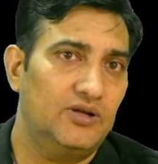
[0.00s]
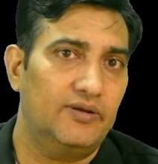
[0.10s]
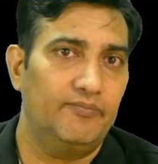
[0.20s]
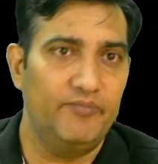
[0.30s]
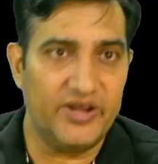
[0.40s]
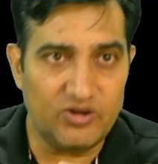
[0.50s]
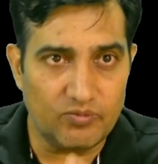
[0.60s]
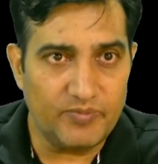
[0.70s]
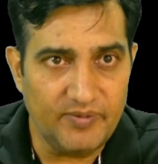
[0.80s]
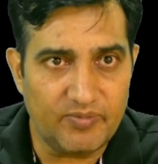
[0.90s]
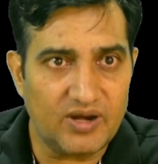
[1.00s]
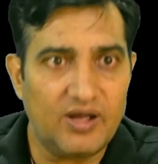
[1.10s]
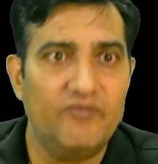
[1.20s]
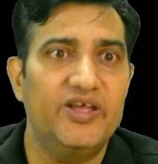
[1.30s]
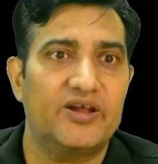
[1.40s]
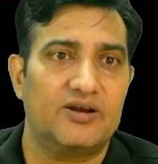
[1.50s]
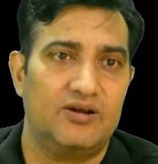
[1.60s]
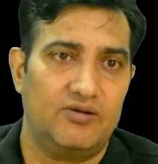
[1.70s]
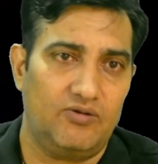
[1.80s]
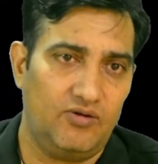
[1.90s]
Make your people aware
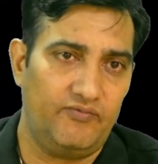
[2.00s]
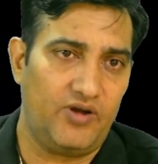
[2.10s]
of